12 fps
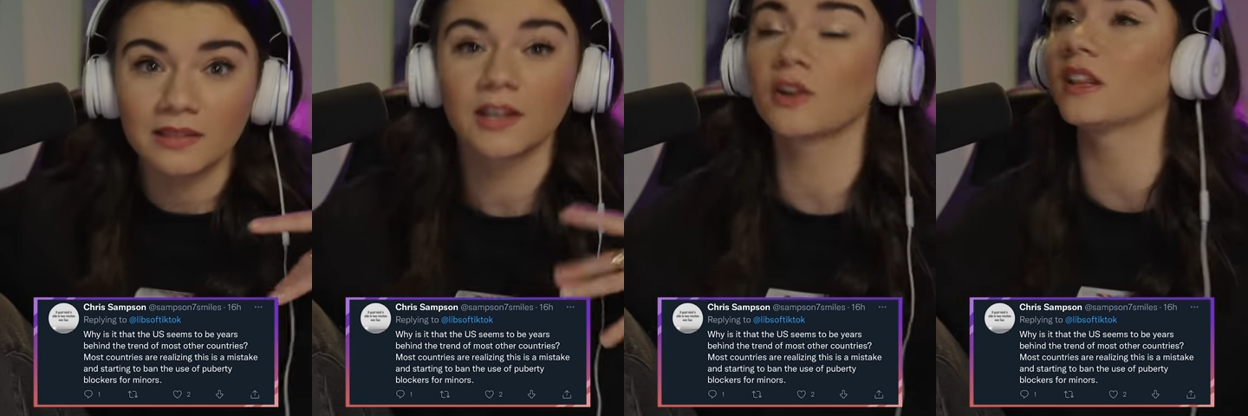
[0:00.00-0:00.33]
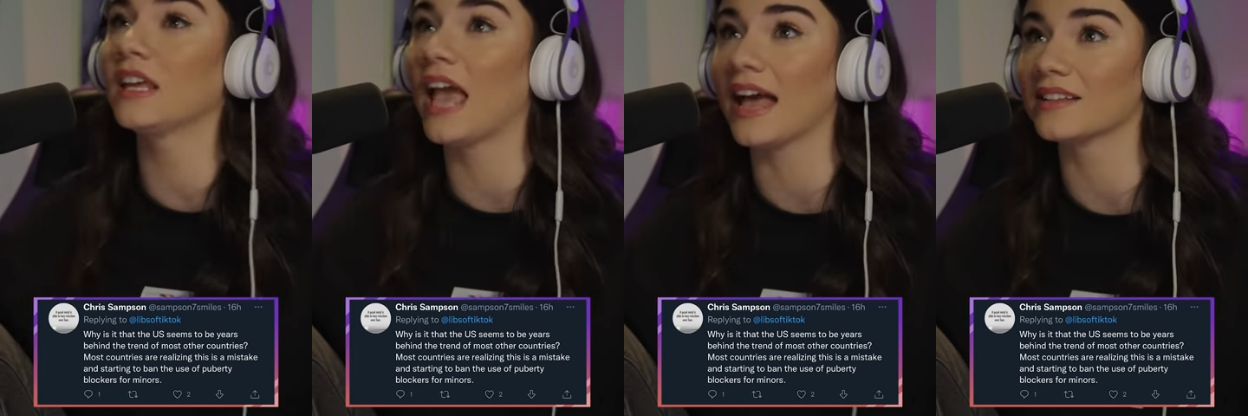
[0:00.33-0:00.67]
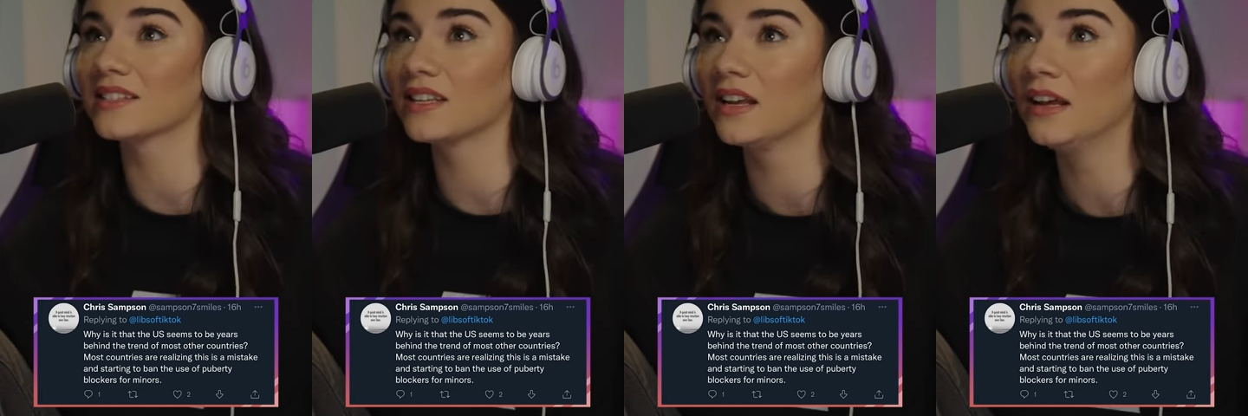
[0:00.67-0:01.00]
Literally,
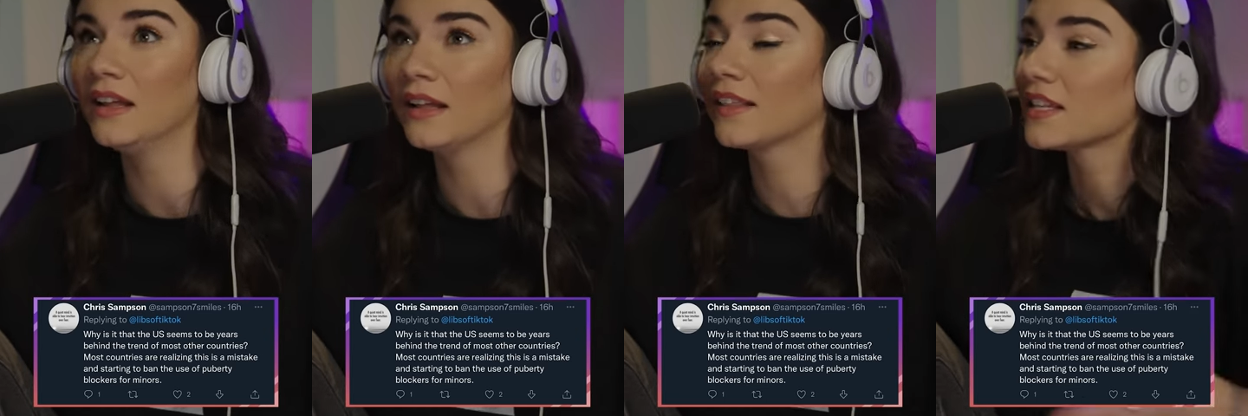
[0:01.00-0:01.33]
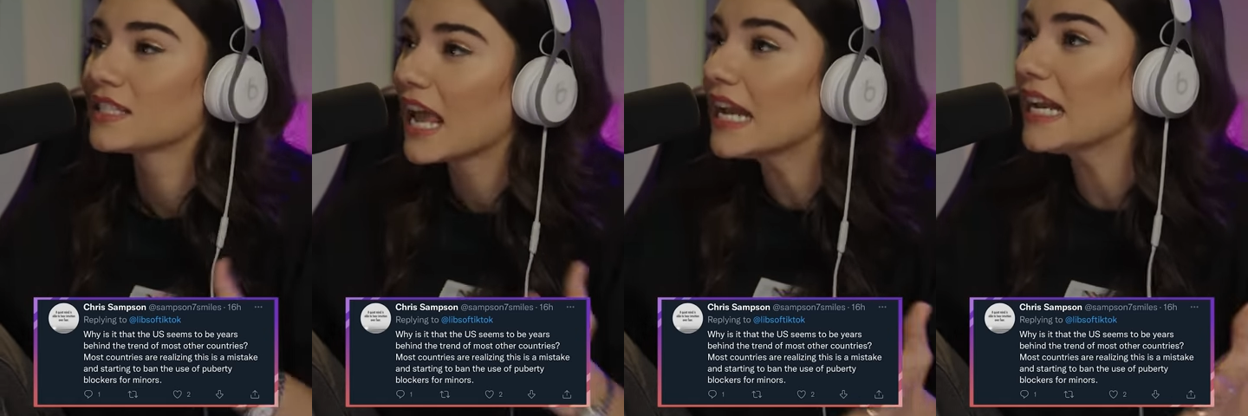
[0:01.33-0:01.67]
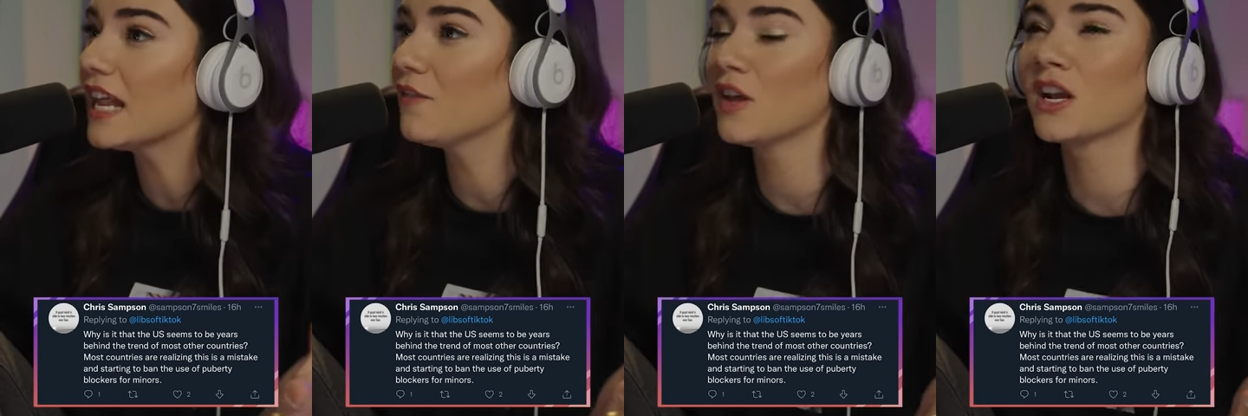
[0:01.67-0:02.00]
yes. Like the
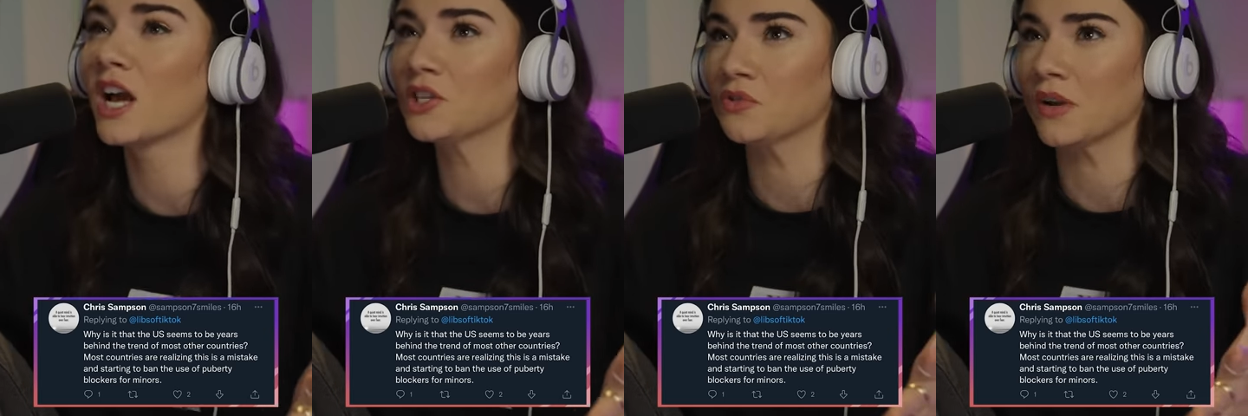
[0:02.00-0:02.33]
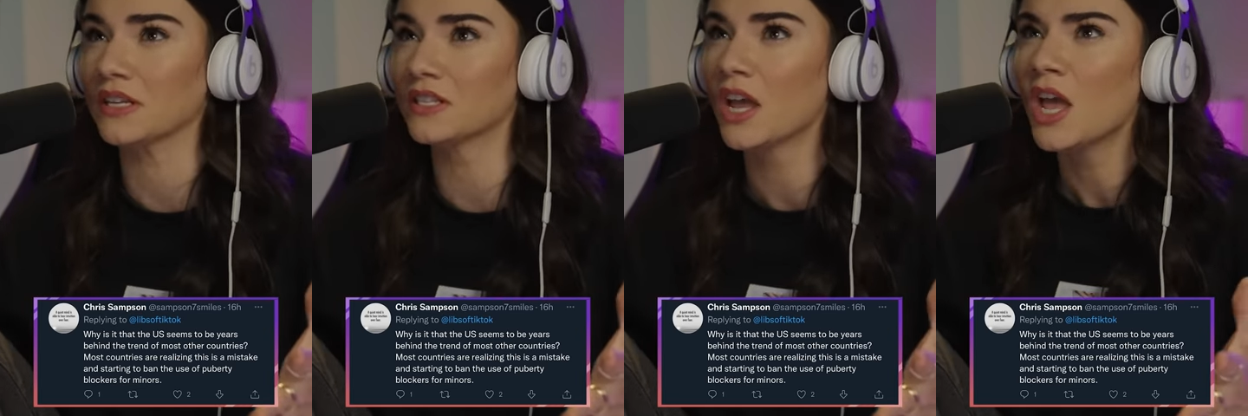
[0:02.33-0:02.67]
Scandinavian countries,